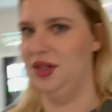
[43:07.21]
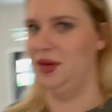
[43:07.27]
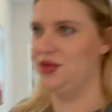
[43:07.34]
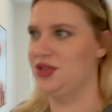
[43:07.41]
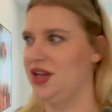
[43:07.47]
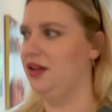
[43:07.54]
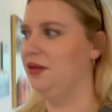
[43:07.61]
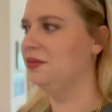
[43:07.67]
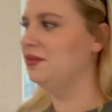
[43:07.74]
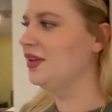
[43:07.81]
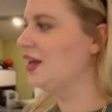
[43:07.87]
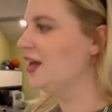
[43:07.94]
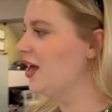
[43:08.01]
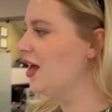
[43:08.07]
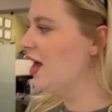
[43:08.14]
No, I'm just kidding.
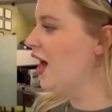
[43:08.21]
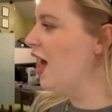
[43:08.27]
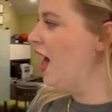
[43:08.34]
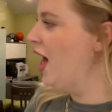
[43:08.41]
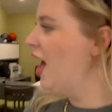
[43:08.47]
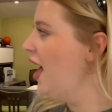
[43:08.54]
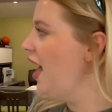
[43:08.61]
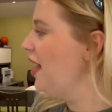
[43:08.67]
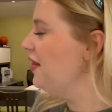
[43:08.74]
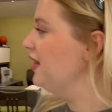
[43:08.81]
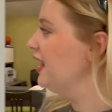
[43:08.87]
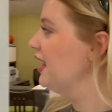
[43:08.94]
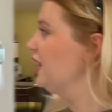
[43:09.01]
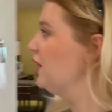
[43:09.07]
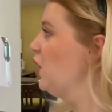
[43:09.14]
And
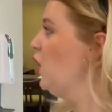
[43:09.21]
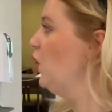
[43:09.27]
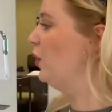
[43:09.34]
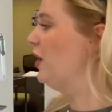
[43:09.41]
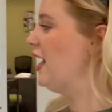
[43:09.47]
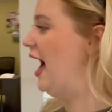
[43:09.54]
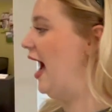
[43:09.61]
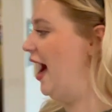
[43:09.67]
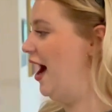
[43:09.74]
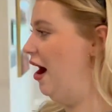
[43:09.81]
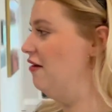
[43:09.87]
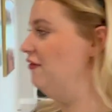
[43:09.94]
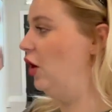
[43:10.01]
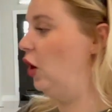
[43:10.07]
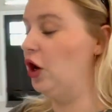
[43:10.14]
then we
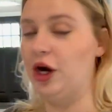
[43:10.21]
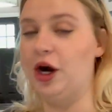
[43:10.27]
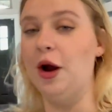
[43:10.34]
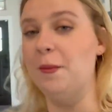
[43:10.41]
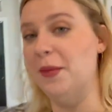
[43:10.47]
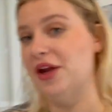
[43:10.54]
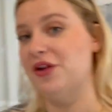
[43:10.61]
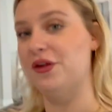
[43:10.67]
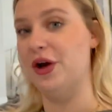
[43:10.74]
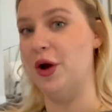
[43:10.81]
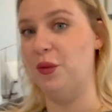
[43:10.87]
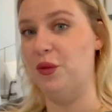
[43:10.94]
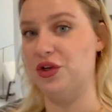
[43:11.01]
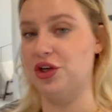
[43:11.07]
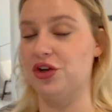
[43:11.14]
have our
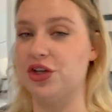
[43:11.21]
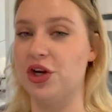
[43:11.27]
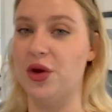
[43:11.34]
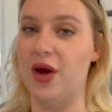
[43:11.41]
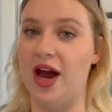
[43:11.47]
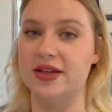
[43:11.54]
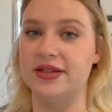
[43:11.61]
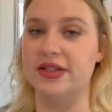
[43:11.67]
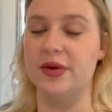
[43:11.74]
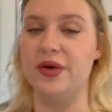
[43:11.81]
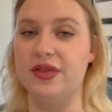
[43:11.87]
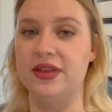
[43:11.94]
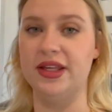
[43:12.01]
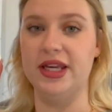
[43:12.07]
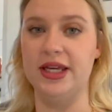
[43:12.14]
mudroom, which I'll show you guys. So
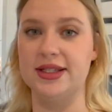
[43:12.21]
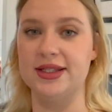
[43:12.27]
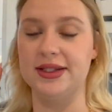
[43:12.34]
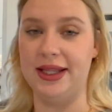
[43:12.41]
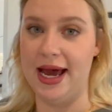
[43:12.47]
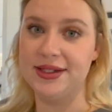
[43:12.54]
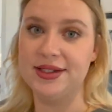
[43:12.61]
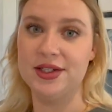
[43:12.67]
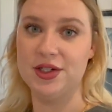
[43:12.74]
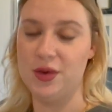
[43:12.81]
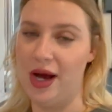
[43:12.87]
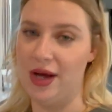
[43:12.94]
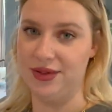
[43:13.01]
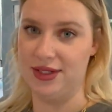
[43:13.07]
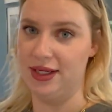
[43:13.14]
in these last two
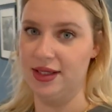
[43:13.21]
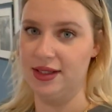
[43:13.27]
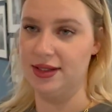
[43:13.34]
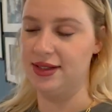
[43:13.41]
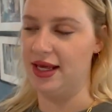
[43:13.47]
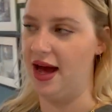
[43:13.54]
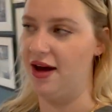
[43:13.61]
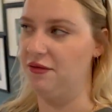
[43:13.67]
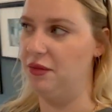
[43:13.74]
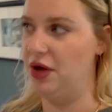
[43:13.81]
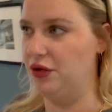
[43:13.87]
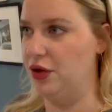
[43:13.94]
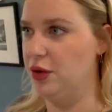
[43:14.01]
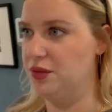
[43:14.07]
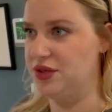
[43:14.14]
houses, they have
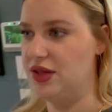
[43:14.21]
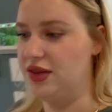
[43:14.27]
mudrooms